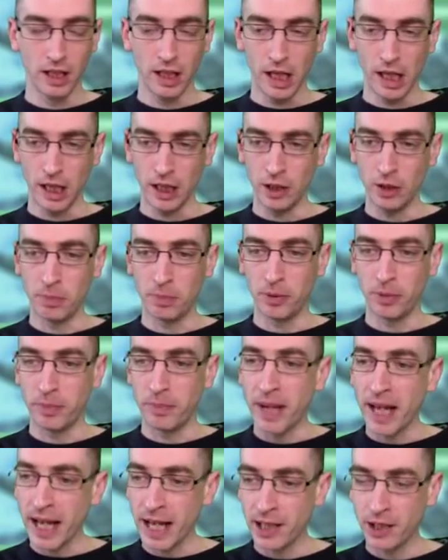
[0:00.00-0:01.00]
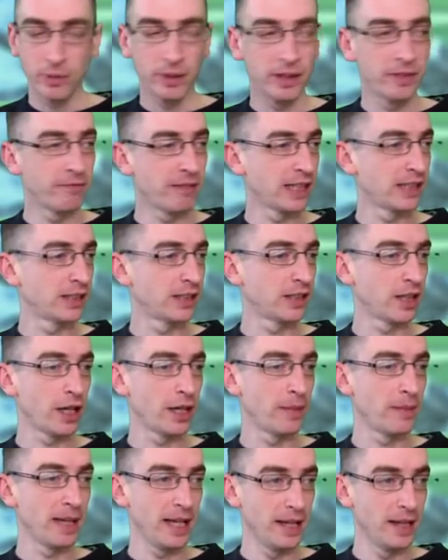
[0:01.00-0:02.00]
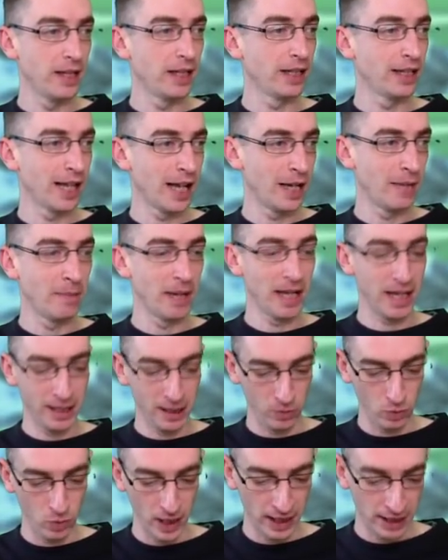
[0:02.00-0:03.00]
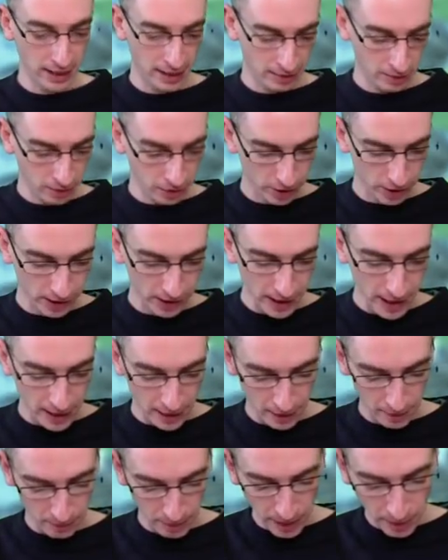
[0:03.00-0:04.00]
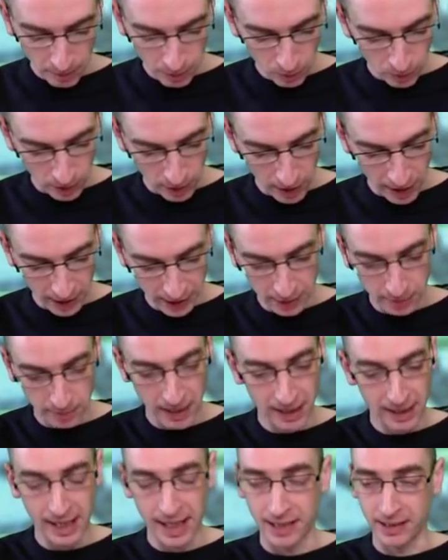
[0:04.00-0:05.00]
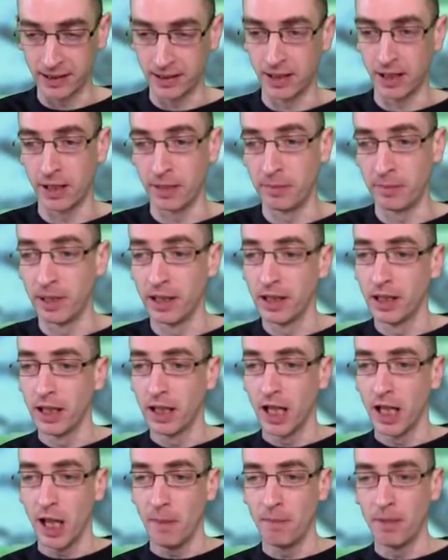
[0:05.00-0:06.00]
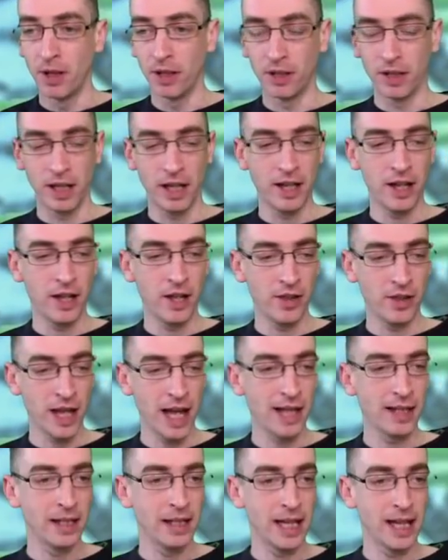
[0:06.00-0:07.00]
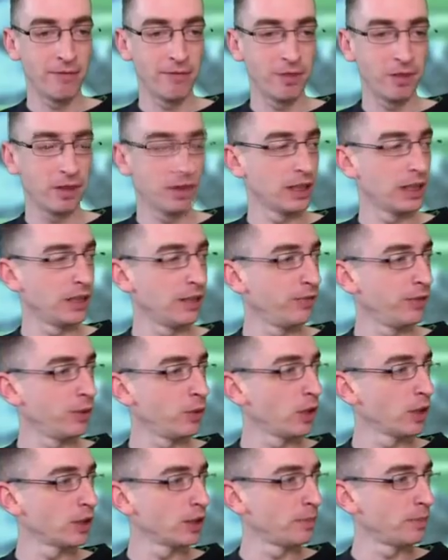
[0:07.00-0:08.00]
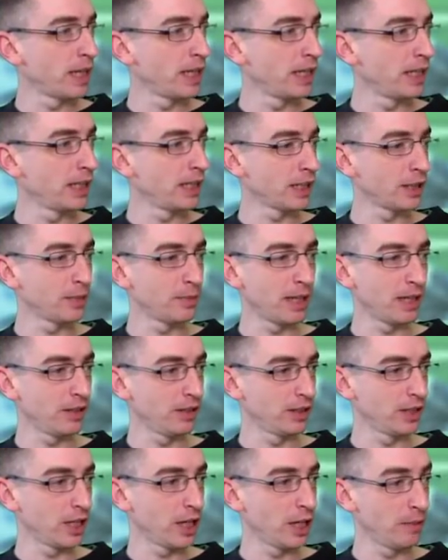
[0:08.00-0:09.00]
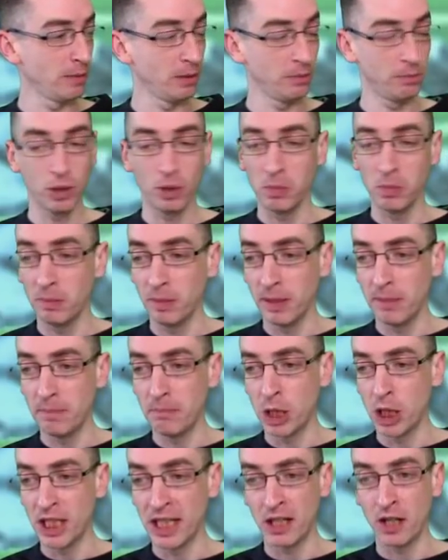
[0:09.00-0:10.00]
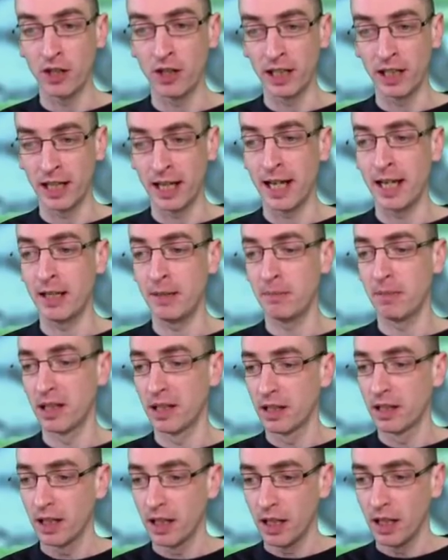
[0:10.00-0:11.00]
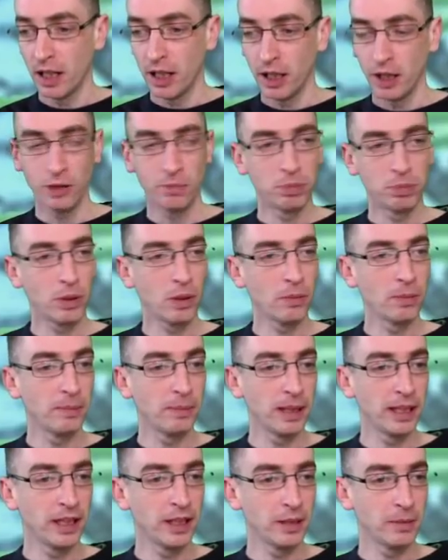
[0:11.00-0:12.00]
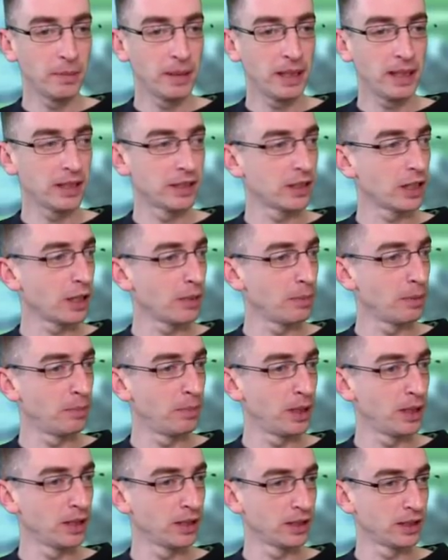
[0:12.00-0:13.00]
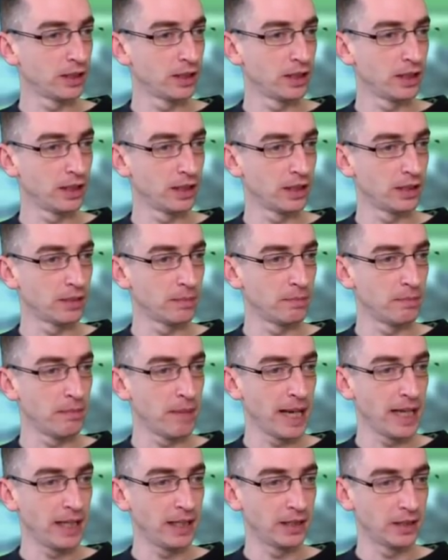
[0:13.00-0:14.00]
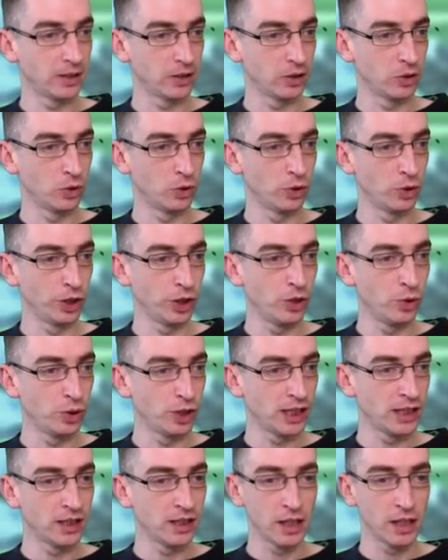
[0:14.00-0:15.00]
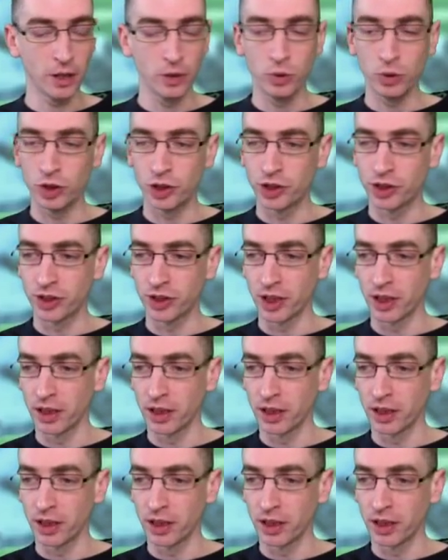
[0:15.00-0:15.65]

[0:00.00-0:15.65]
you're prepared to invest time in the game anyway. Now, not to say that people would like to spend less time, but at that level, and if you are spending that amount of time and probably money on the game, you're probably going to be the type of person that makes or uses notes